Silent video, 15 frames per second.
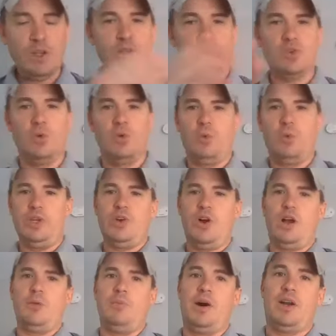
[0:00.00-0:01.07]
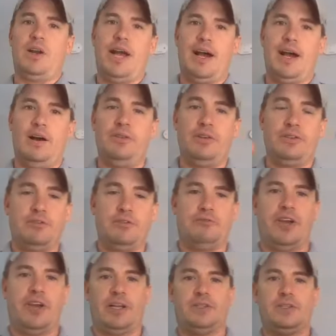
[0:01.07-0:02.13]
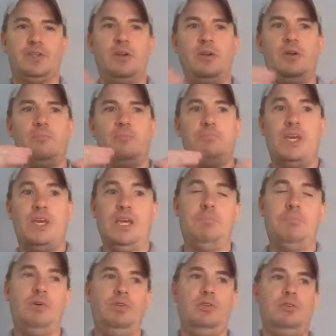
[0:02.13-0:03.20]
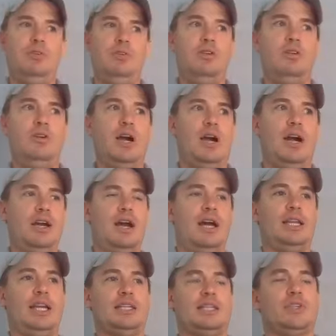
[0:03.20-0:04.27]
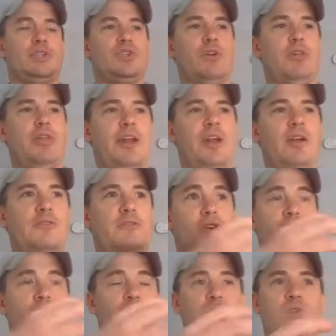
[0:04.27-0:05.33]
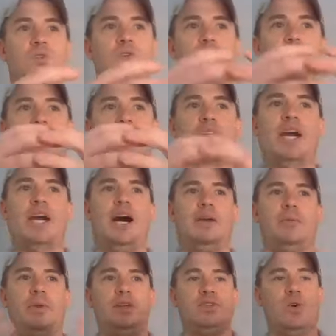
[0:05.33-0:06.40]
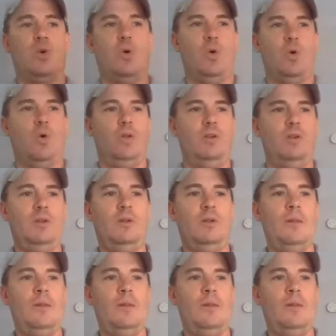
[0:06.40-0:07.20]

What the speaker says: So when we talk about how this affects people, I like to start there versus the economy as a whole.